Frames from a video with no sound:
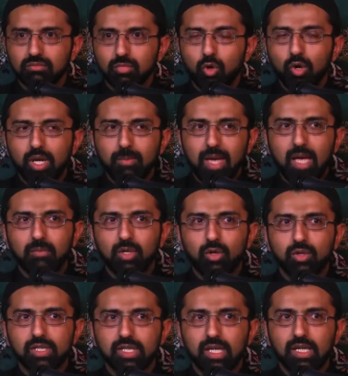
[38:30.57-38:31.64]
O Imam
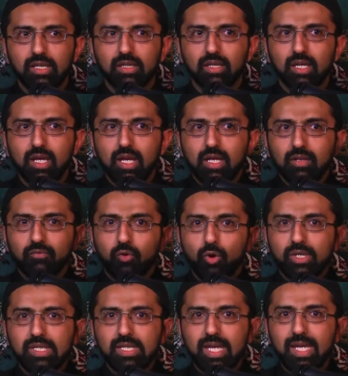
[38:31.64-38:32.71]
al-Hussein,
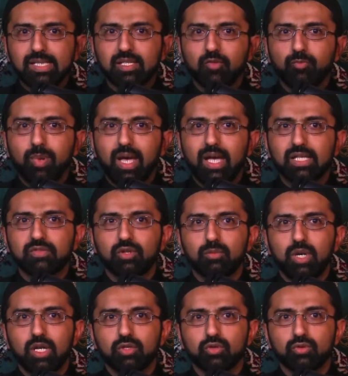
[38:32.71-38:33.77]
40 days have passed
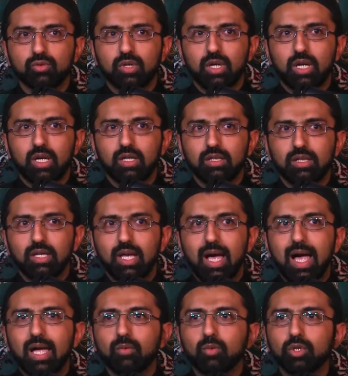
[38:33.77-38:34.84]
from Ashura.
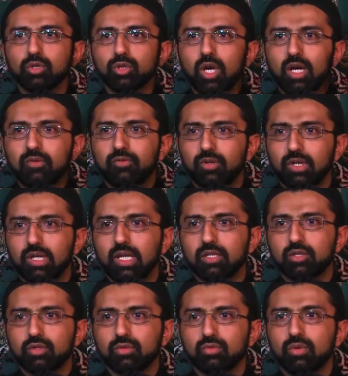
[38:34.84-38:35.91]
I will not
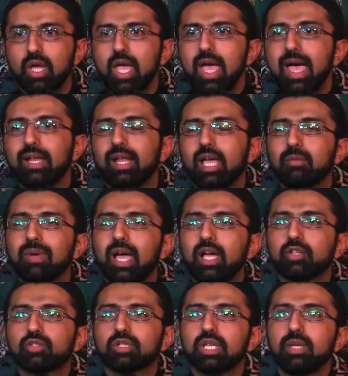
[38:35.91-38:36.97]
forget you. And I'm
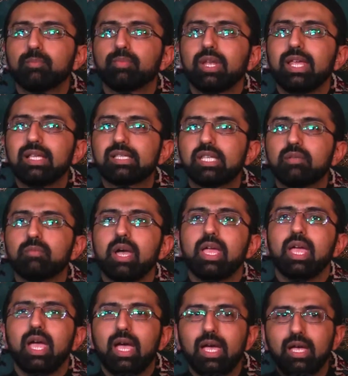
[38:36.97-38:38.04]
actually placing
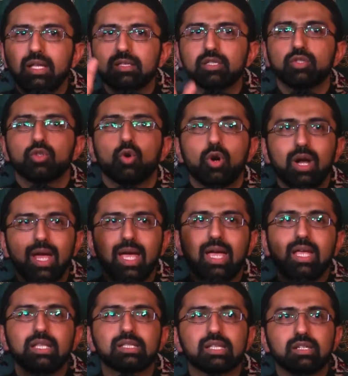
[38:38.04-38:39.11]
my hands in your
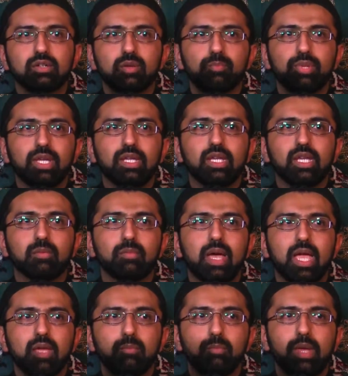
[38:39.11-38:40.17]
hands and repeating
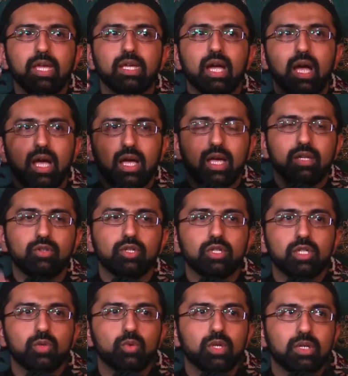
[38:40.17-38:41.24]
my bay'ah and
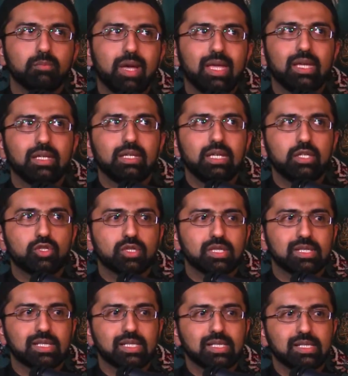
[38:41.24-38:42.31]
renewing my
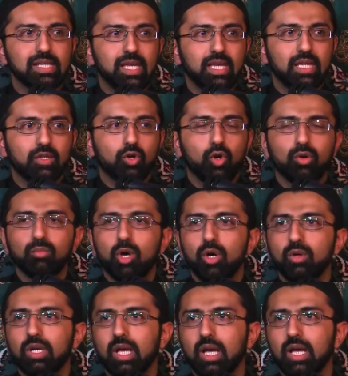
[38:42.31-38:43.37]
allegiance and saying, O
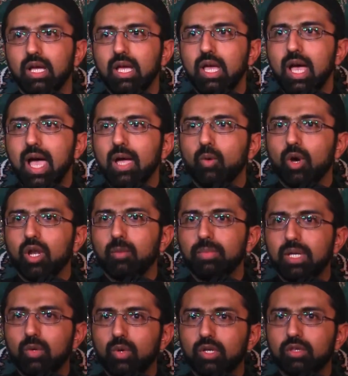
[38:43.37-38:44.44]
Mawla, I want to
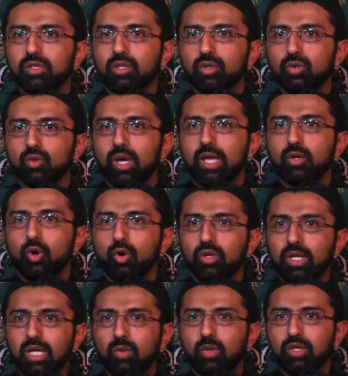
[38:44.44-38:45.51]
be with you and
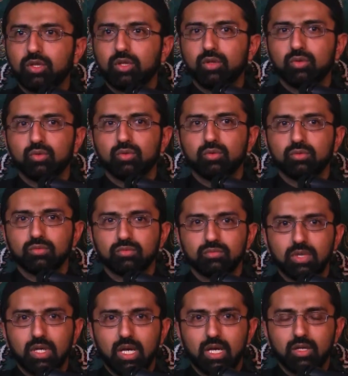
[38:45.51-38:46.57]
only with you,
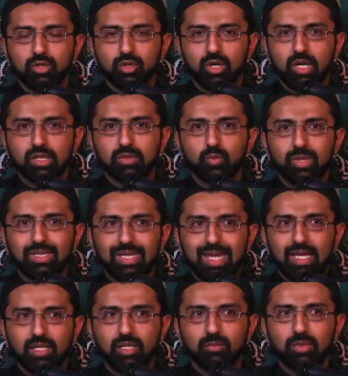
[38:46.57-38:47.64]
and not with
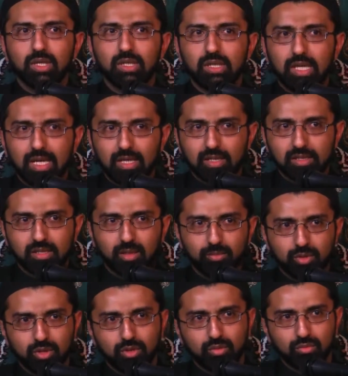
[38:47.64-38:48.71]
anybody
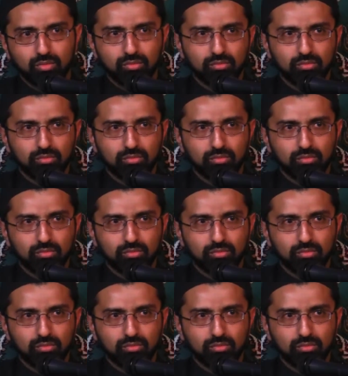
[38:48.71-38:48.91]
except you.